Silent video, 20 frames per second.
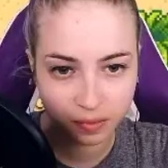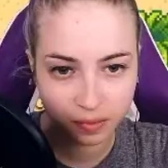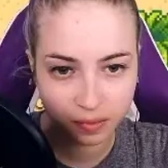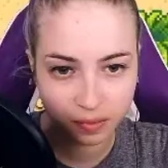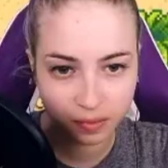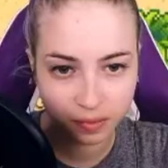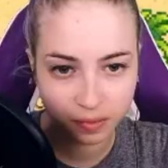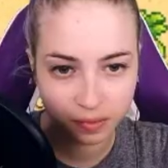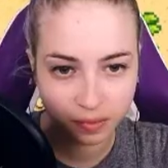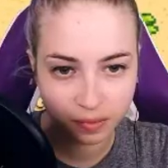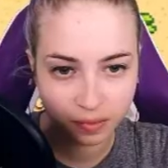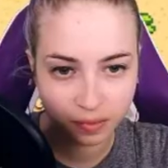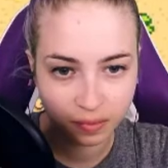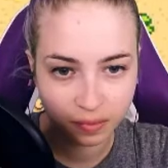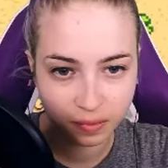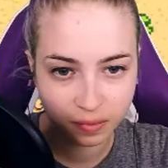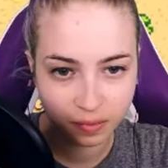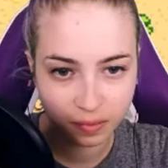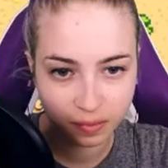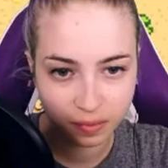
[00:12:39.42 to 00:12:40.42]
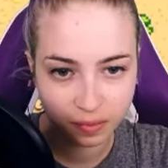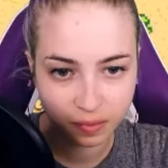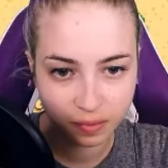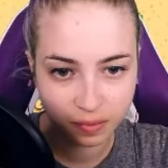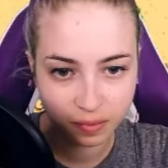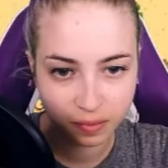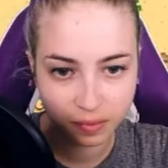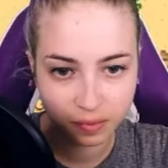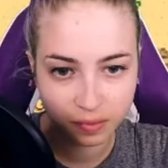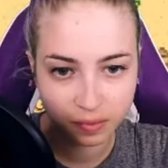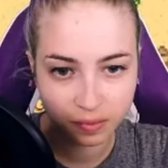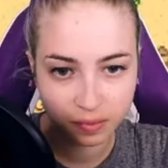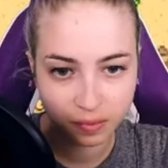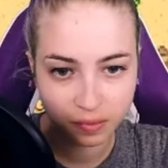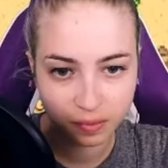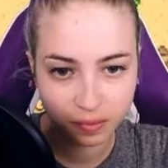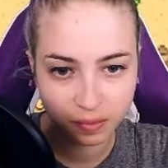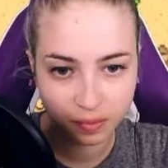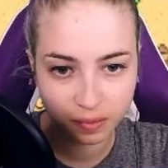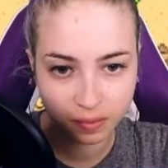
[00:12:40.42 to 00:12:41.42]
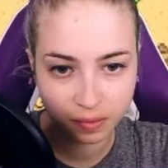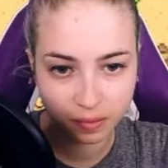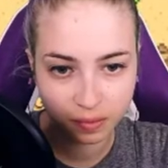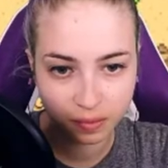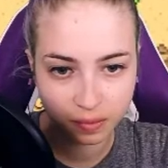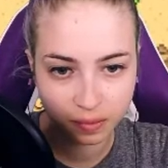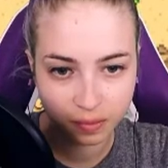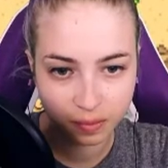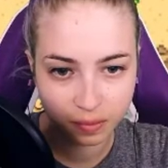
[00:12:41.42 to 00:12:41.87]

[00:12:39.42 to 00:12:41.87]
(no one is talking)